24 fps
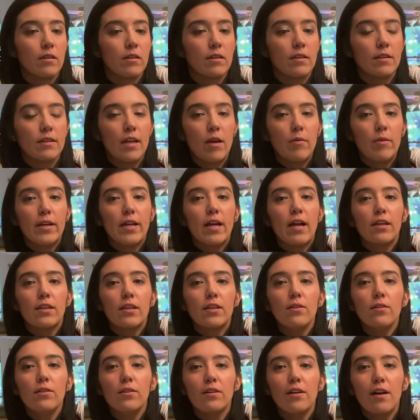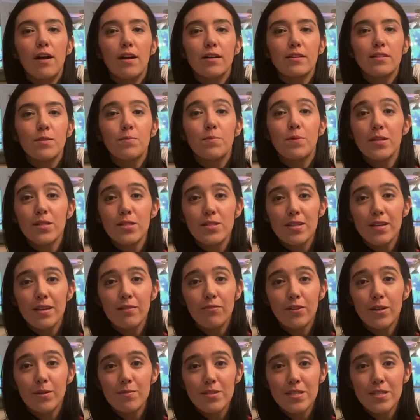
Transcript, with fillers: Now we've got cute little octopus from